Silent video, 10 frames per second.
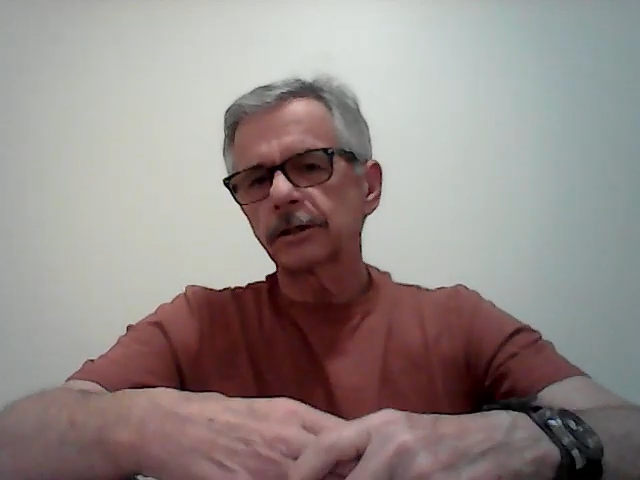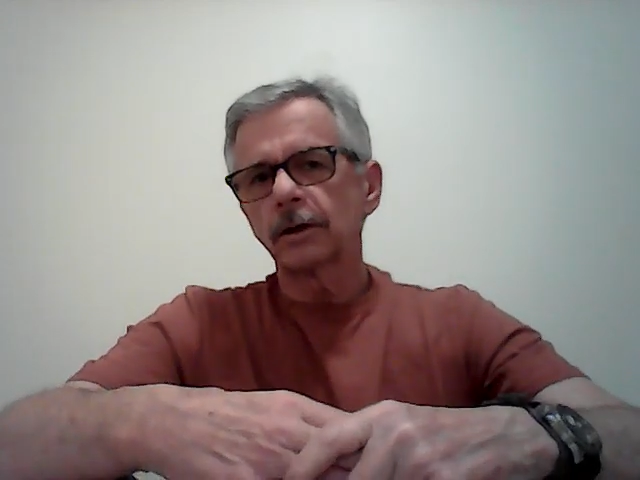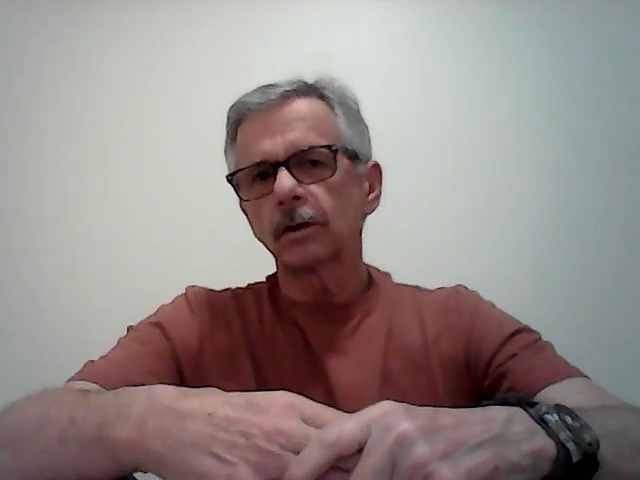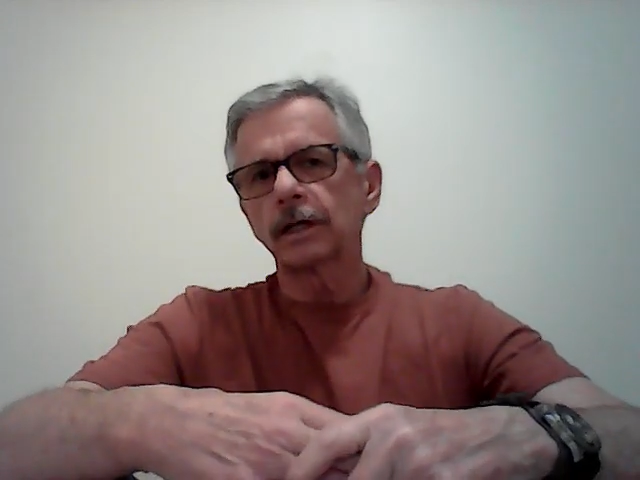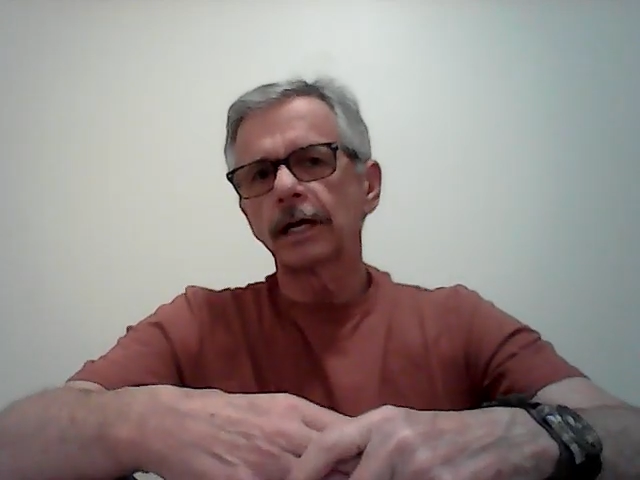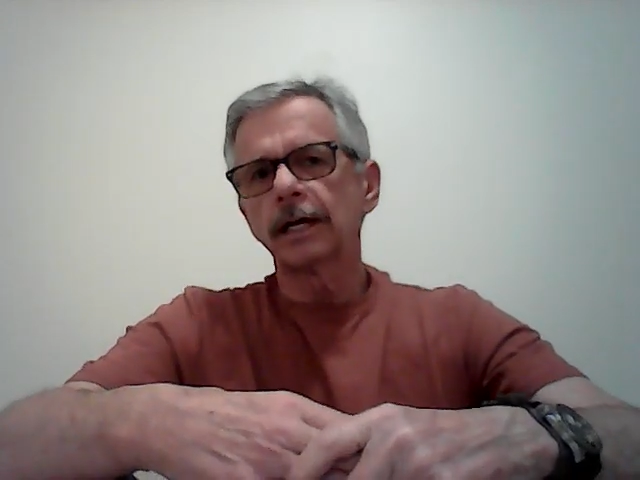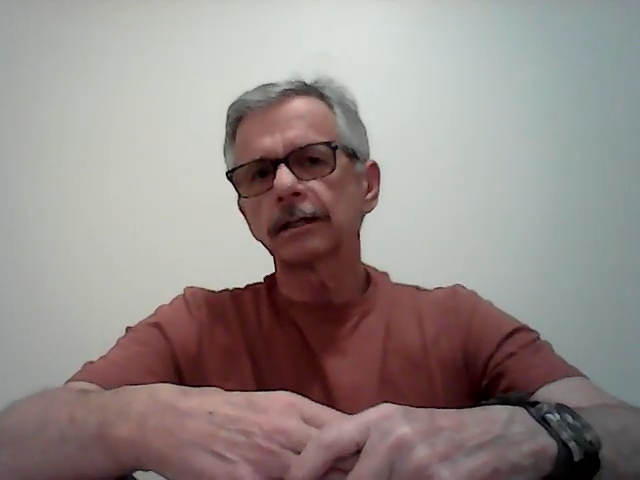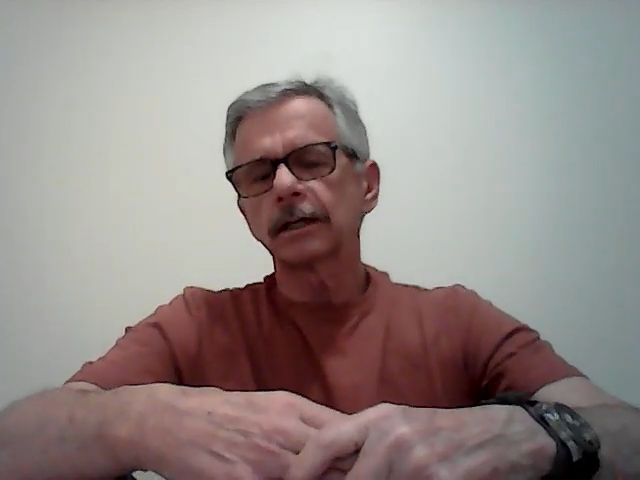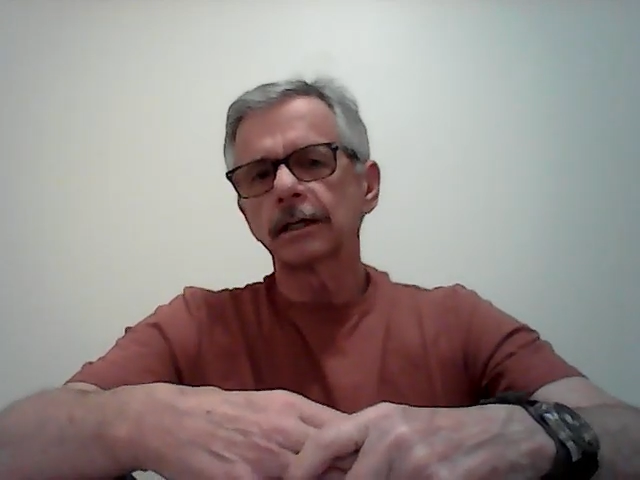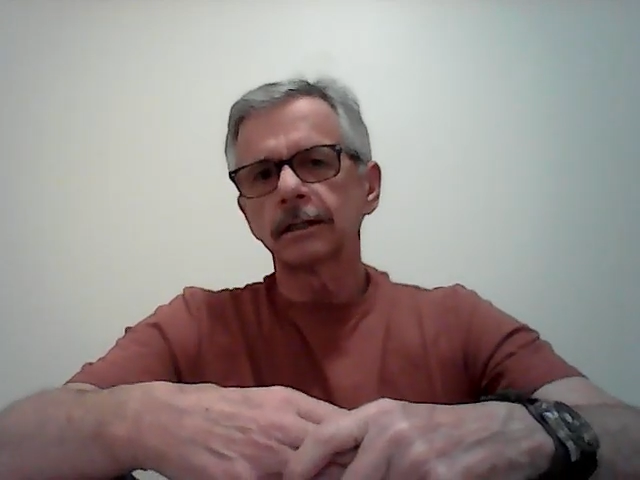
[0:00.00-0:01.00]

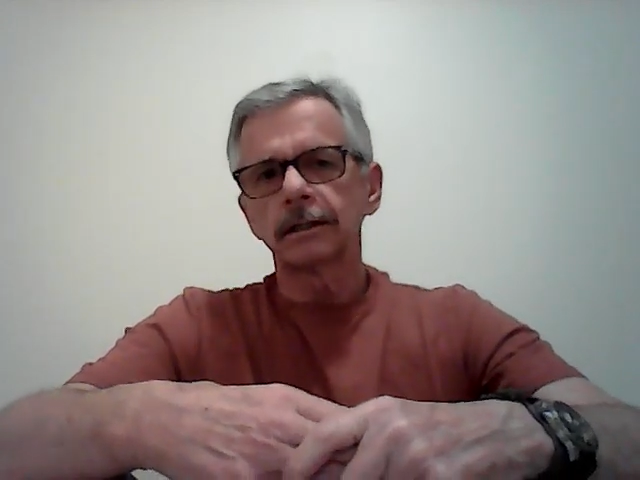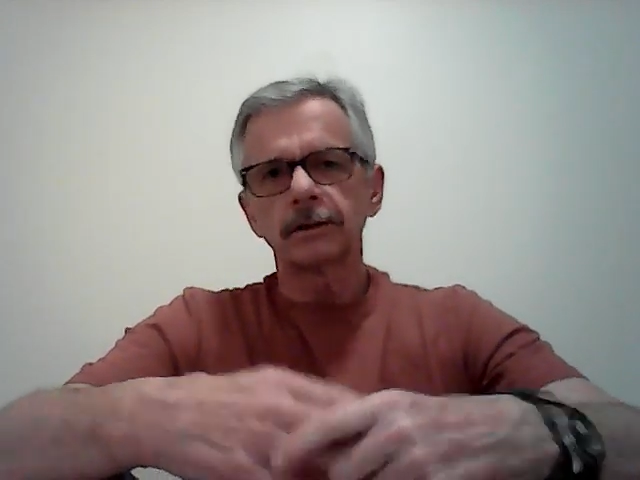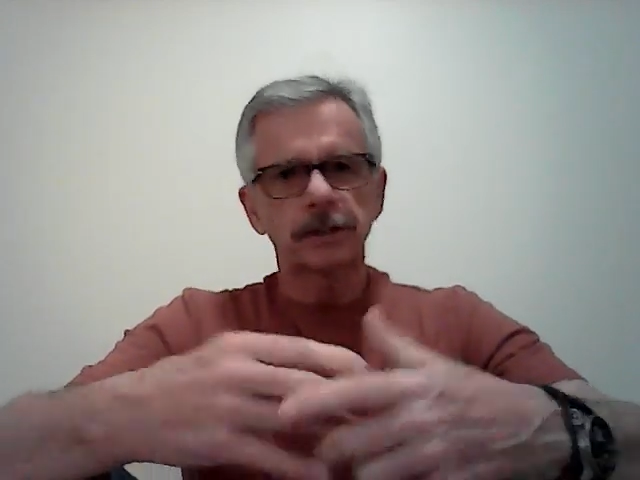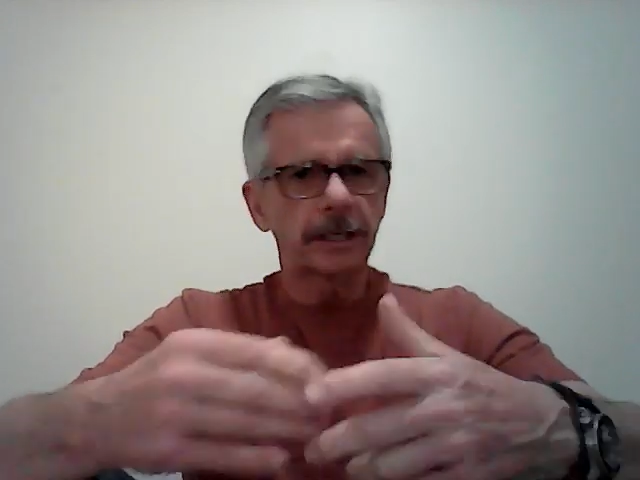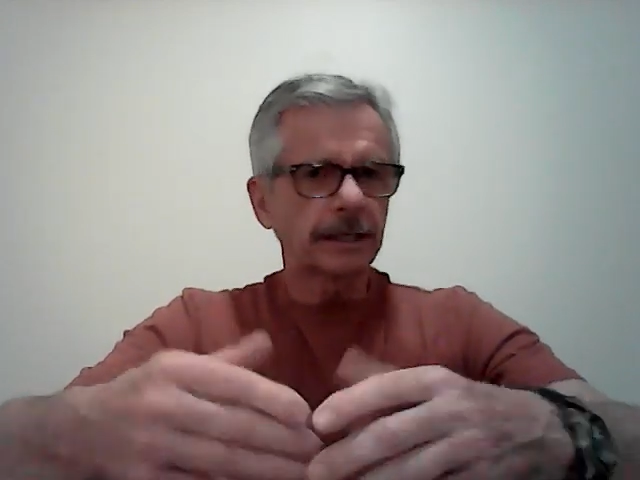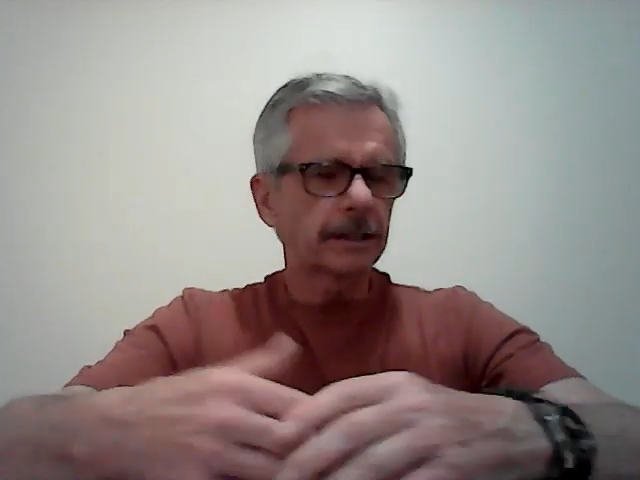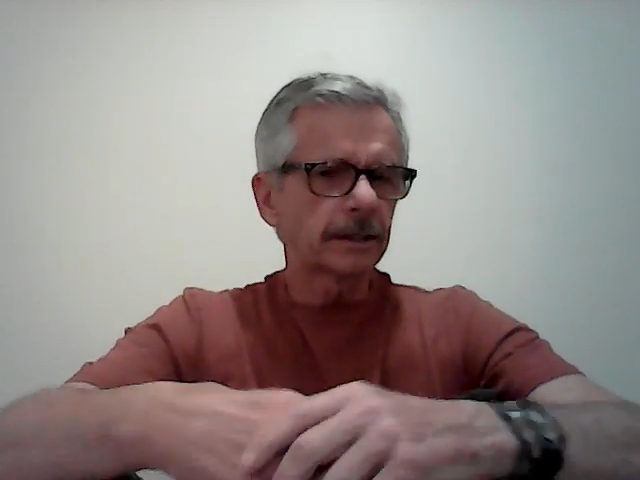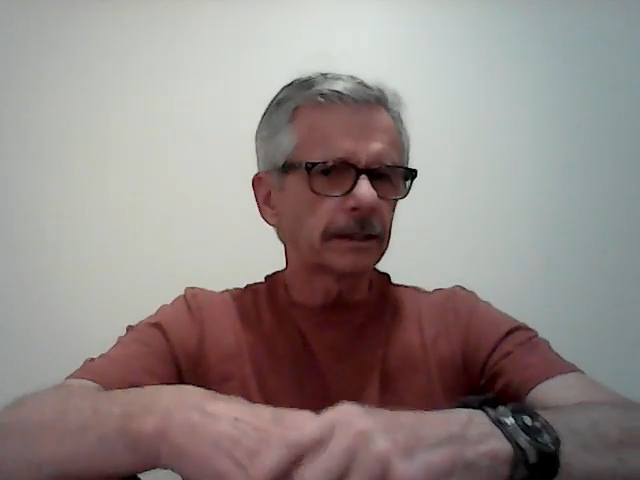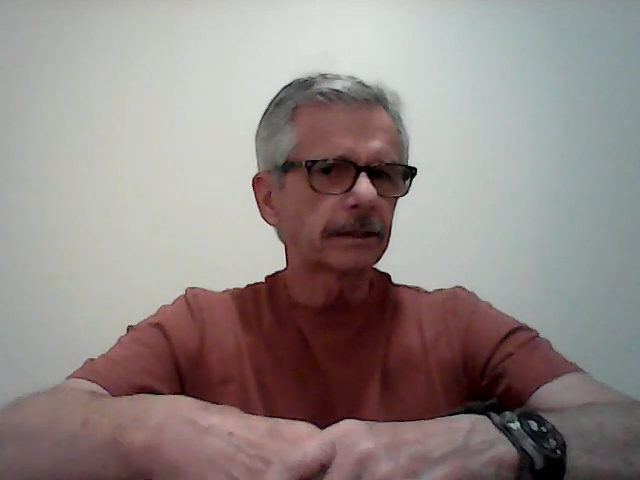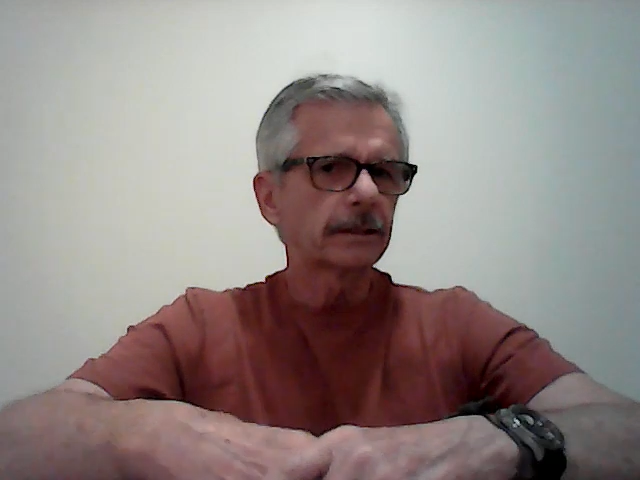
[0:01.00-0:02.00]
Yogananda stated